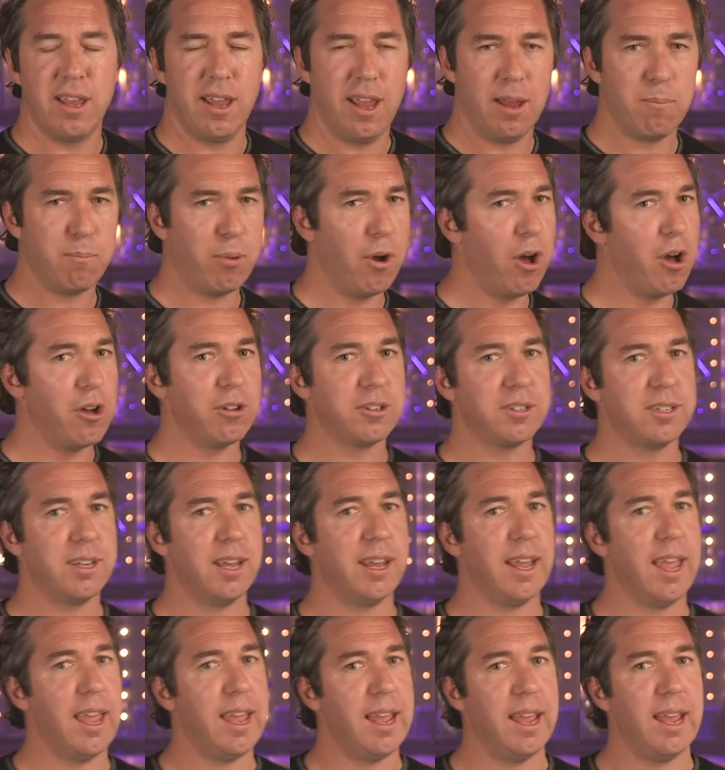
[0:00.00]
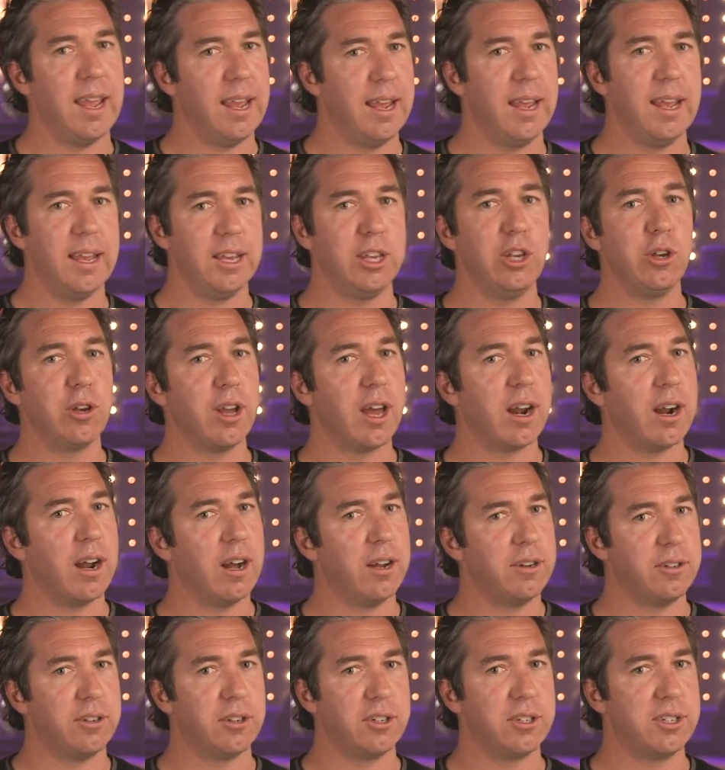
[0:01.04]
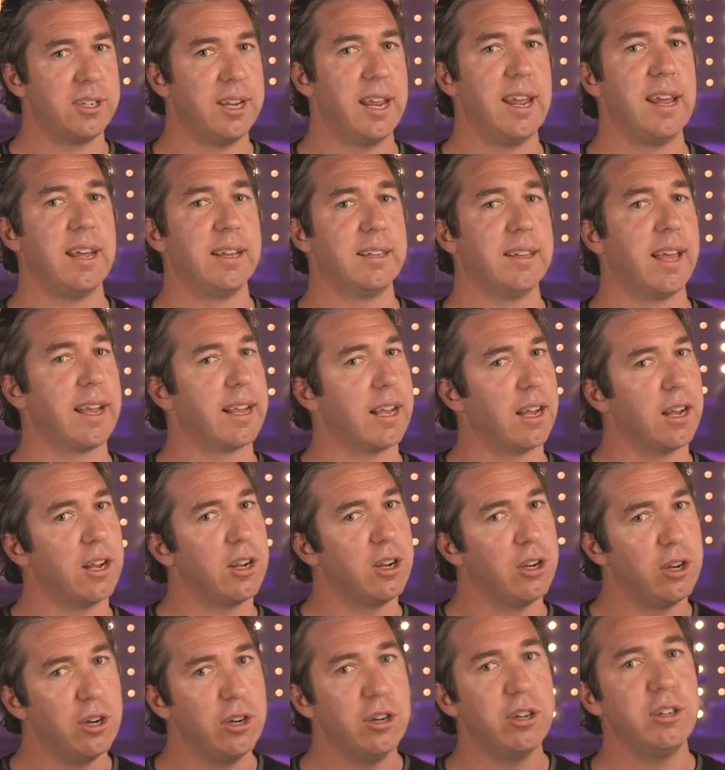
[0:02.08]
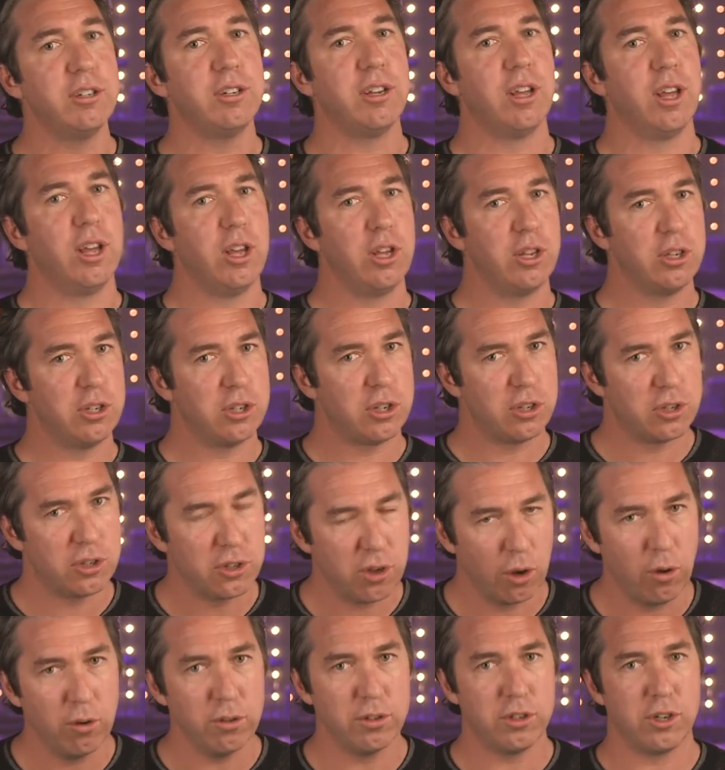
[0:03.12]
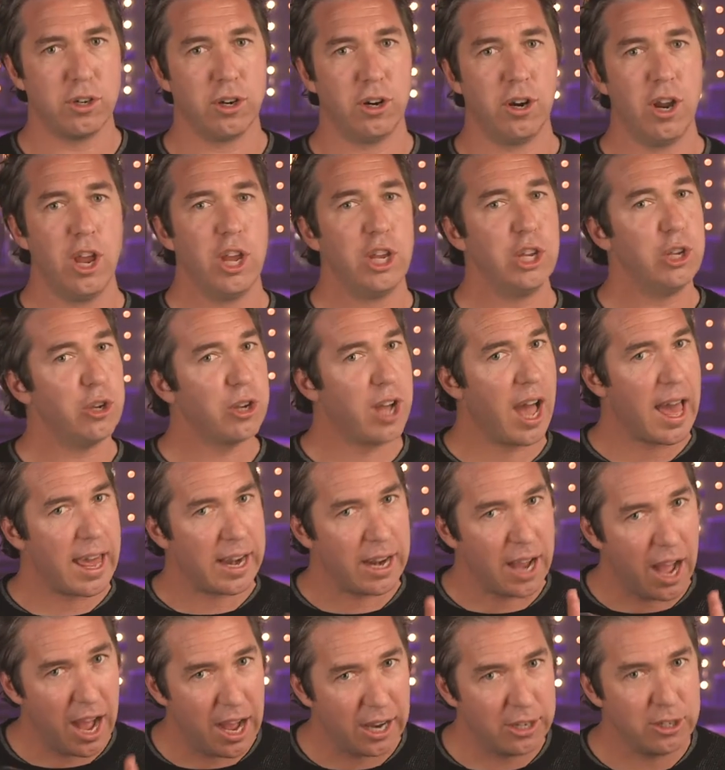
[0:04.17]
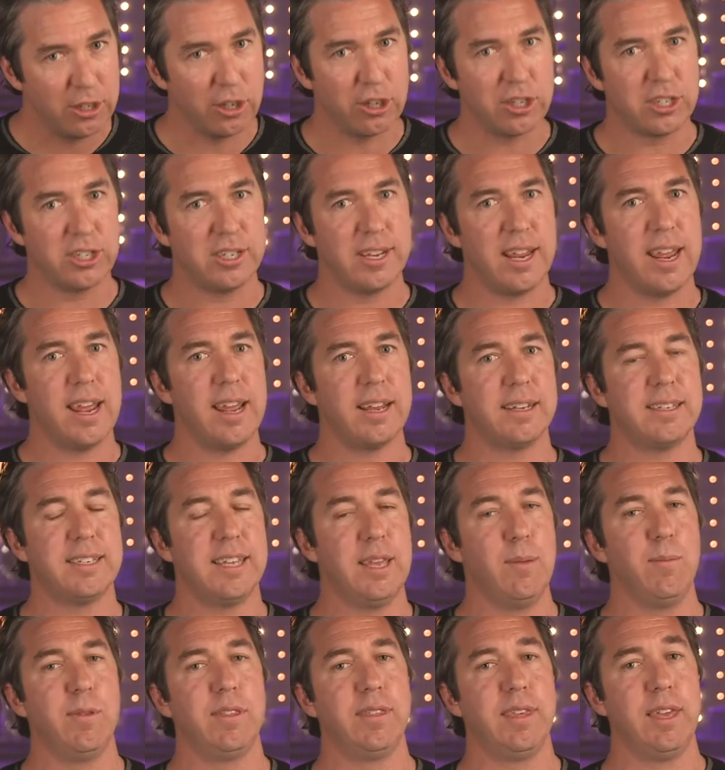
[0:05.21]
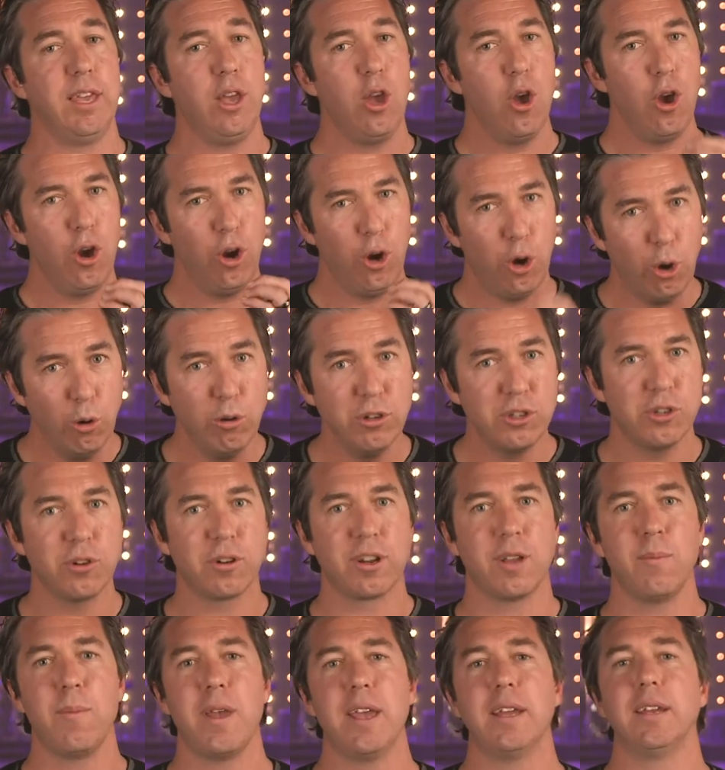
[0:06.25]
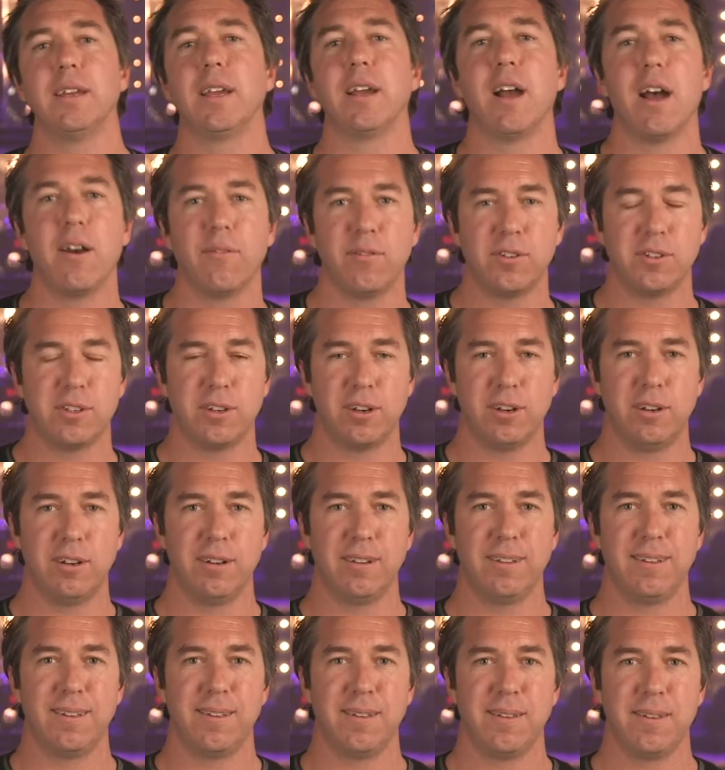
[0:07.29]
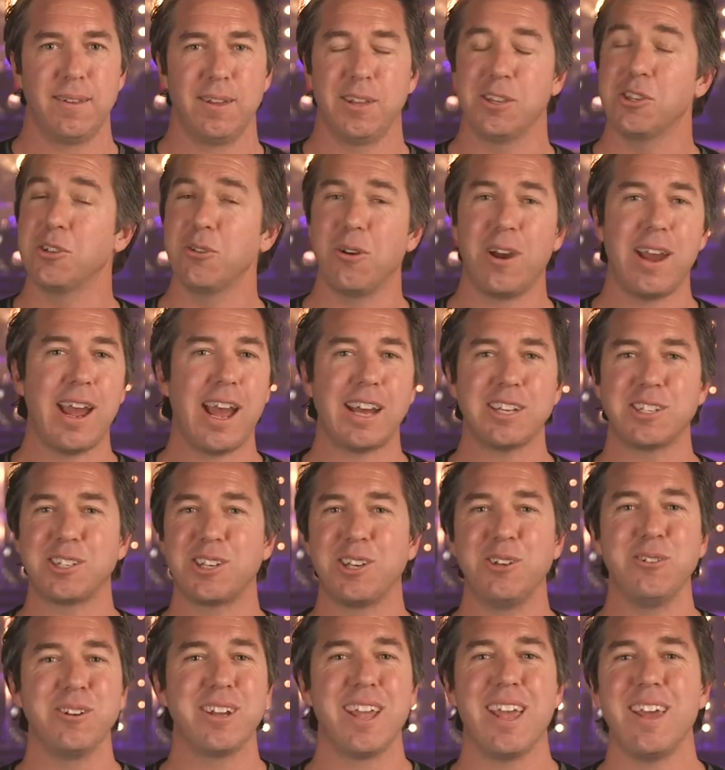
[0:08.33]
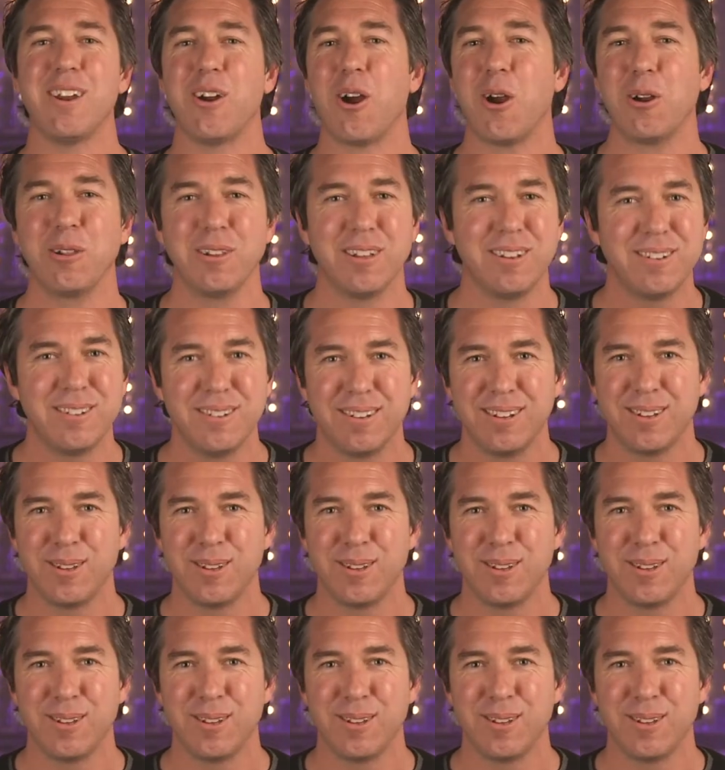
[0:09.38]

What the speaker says: And Paul's saying, hey, you got to understand, like a good soldier, you got to understand, Timothy, who's your commanding officer? So I ask you again, Heartland,